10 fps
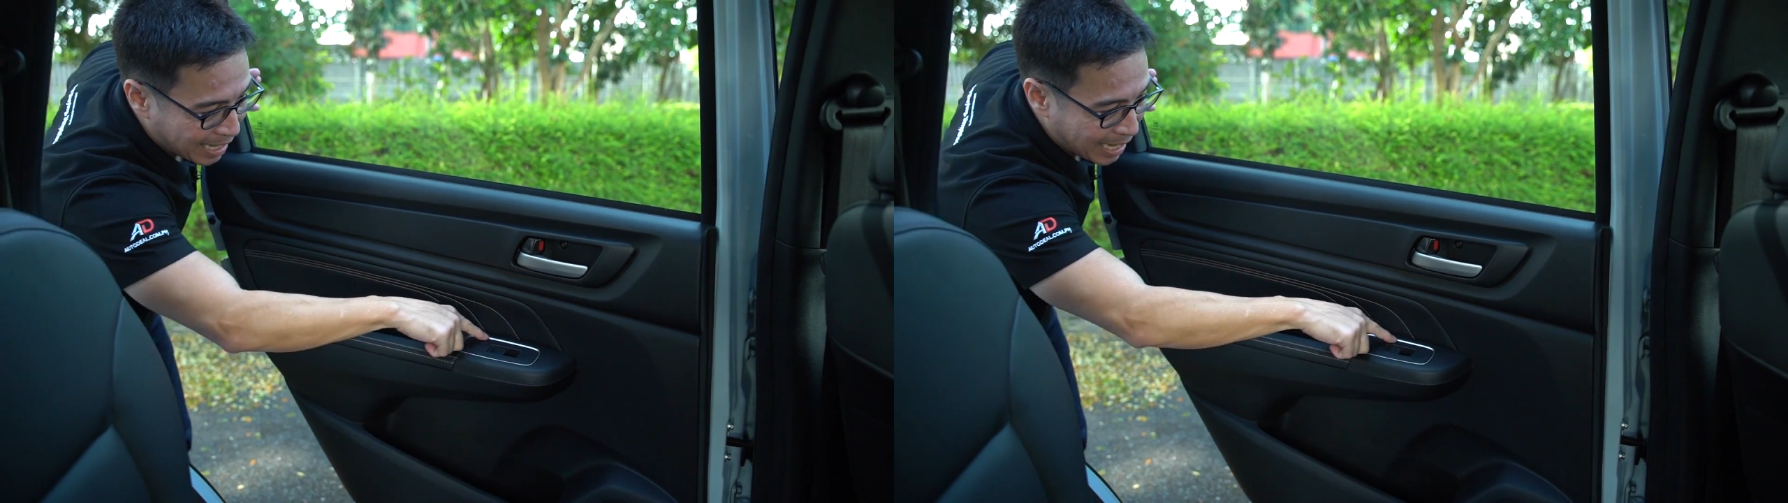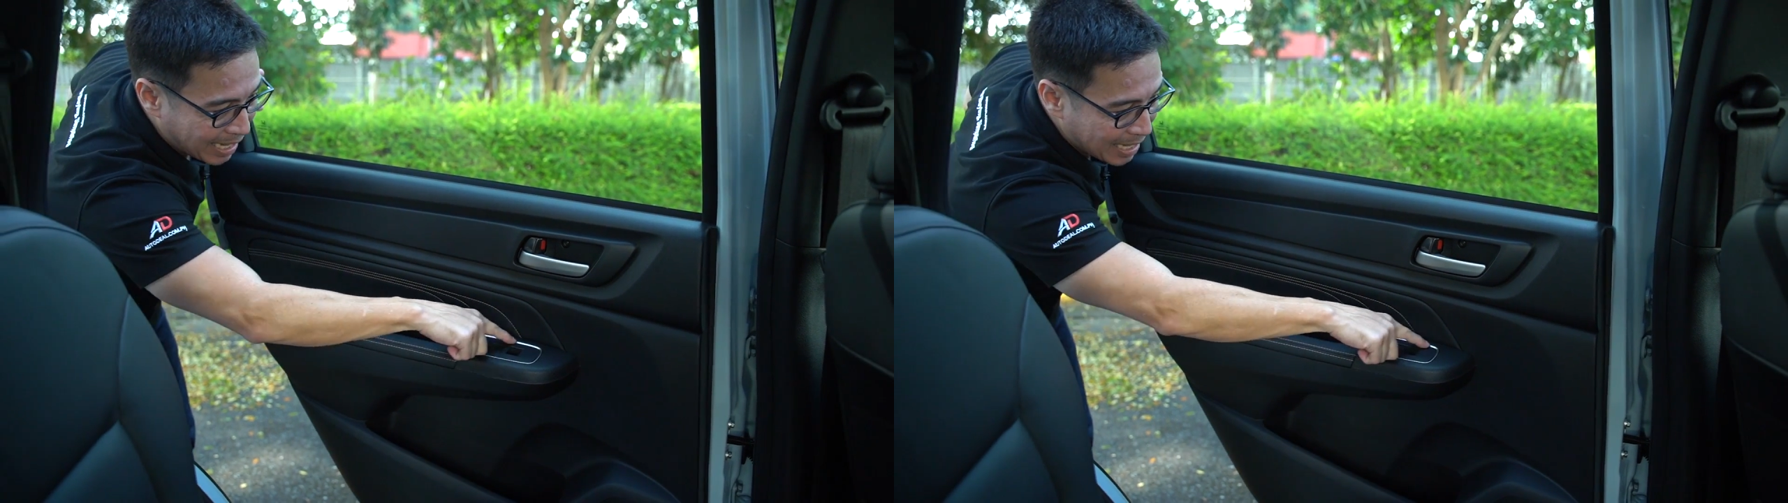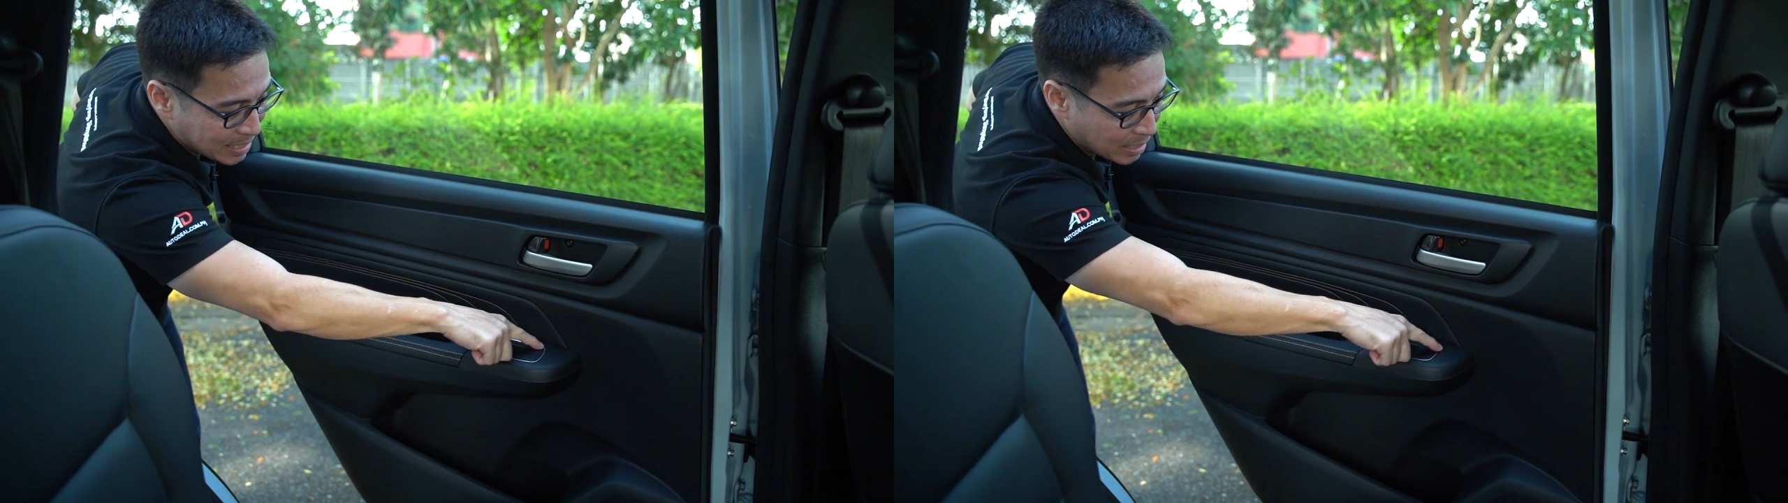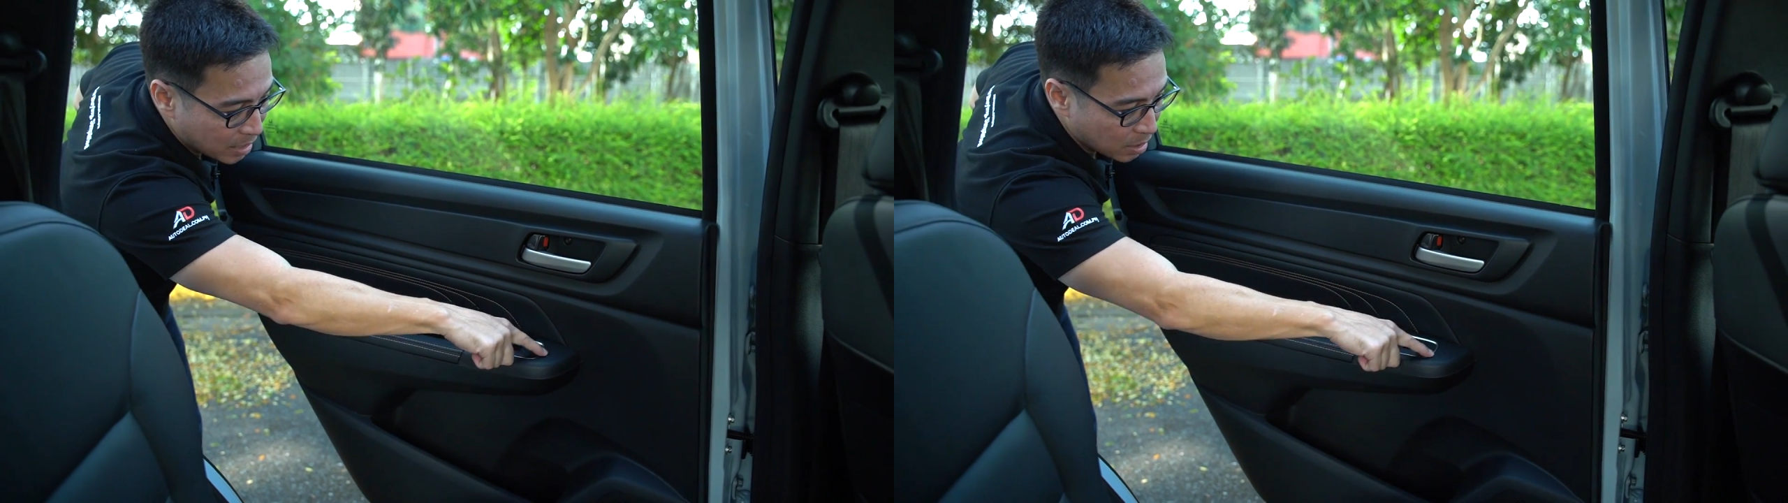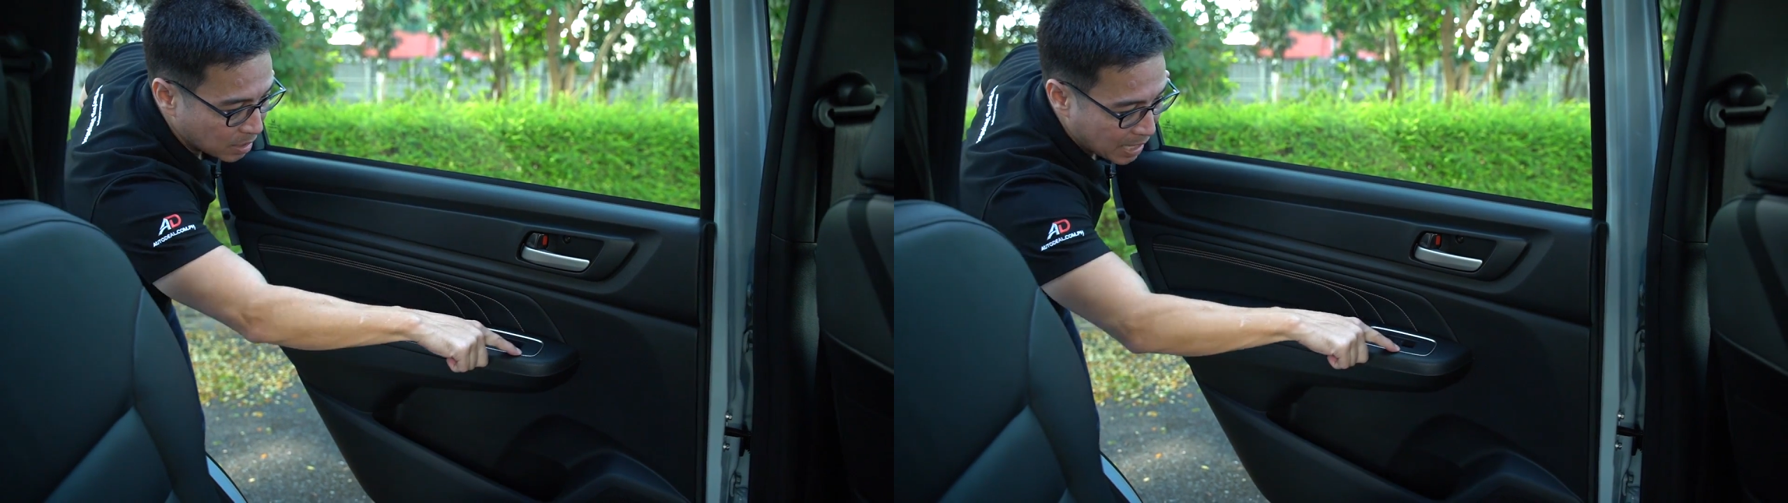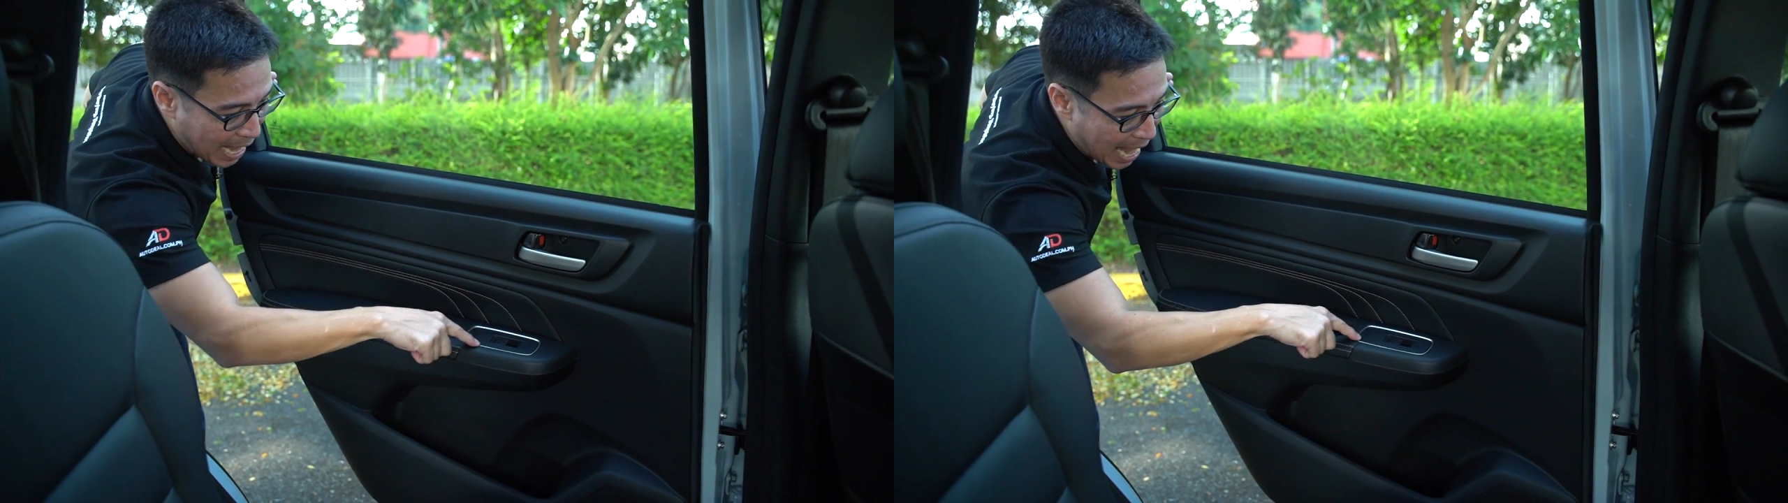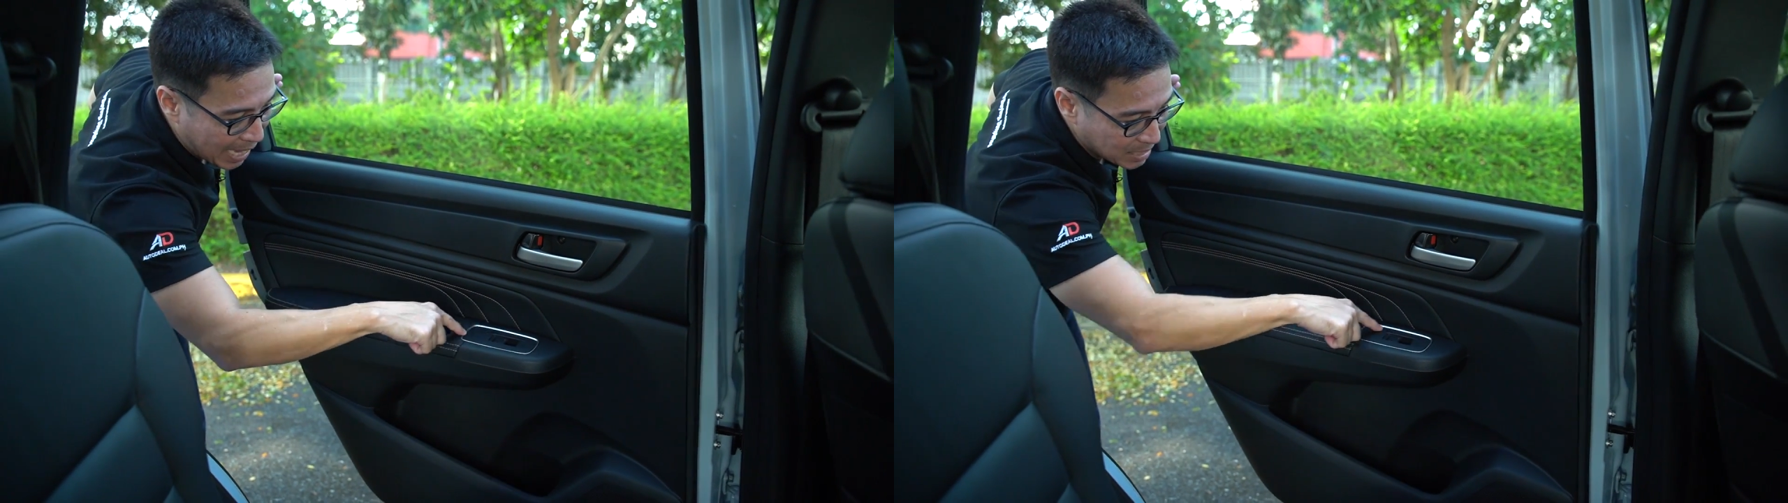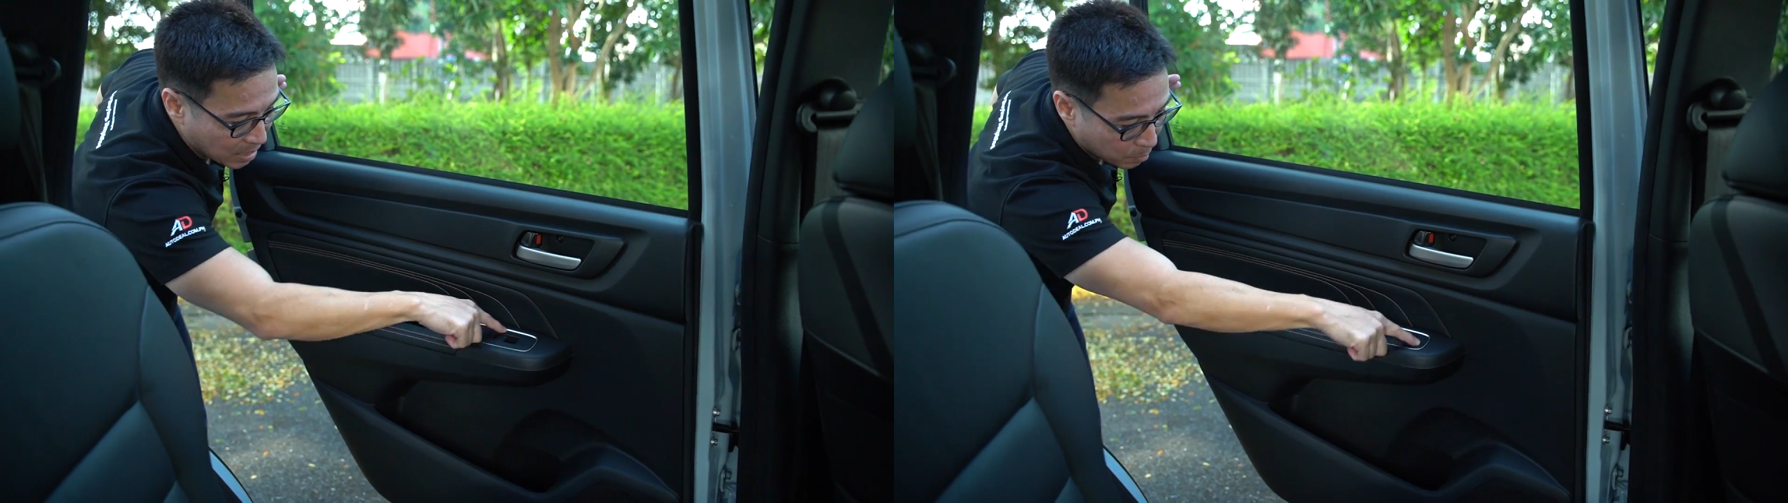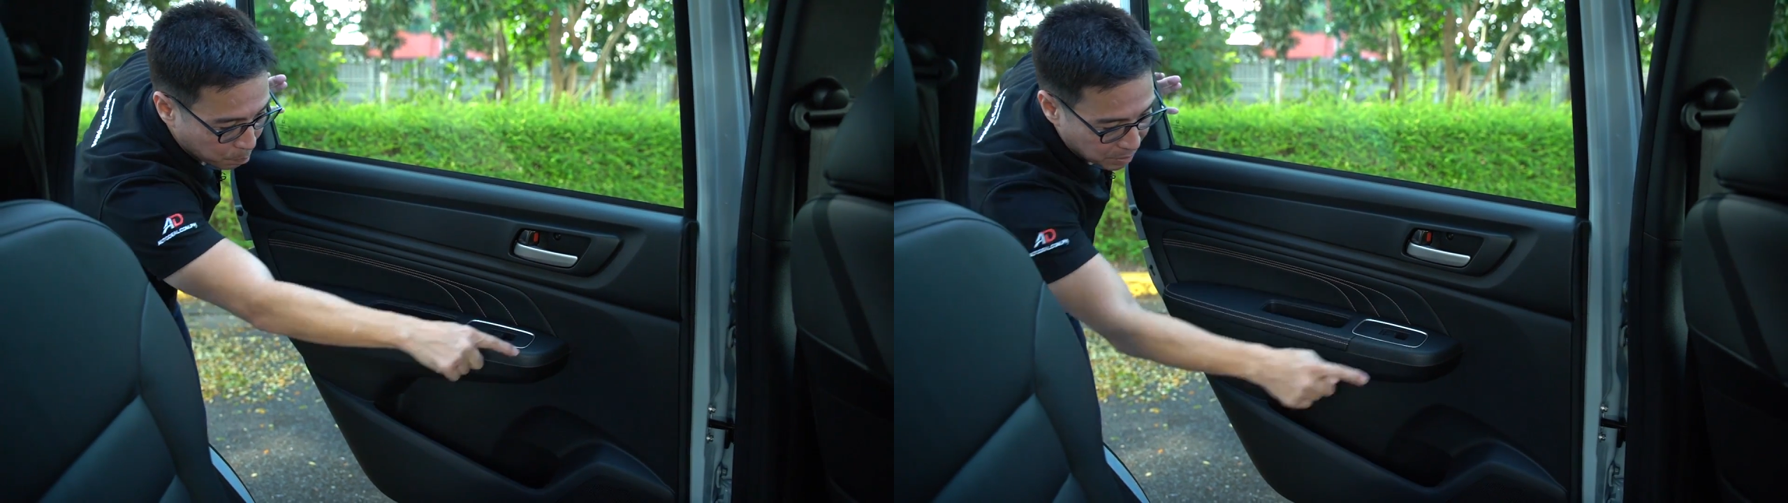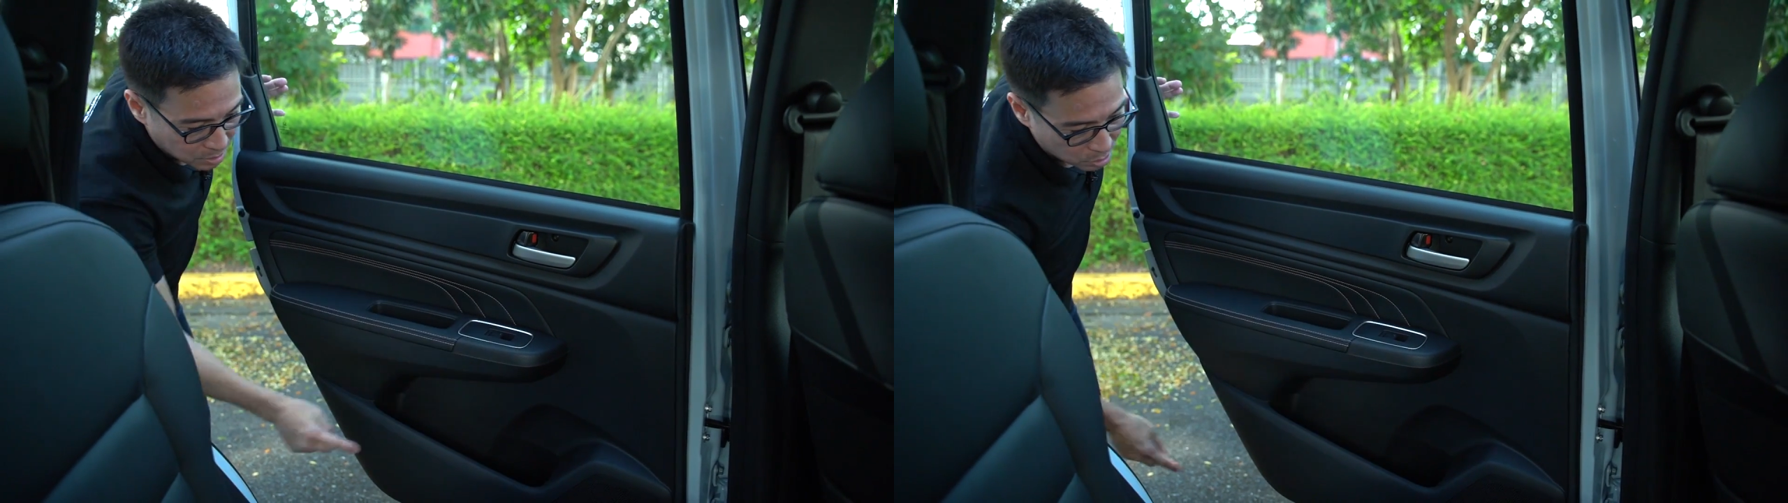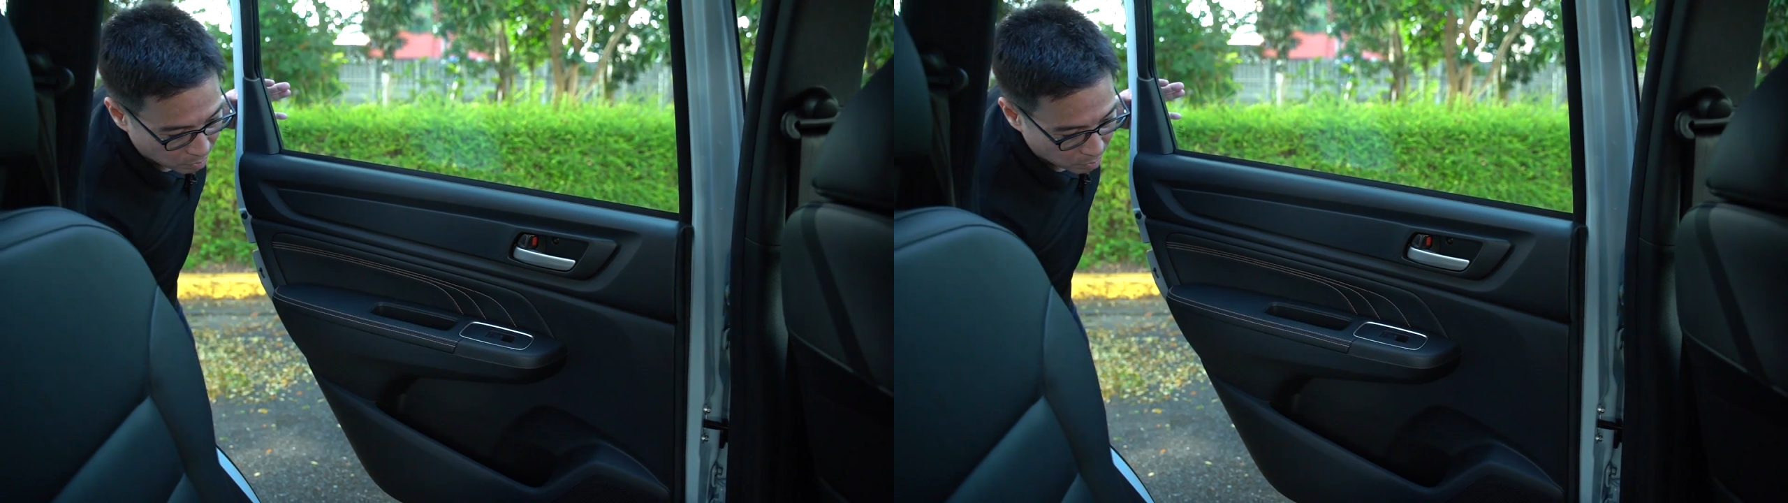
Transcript: a nice little accent piece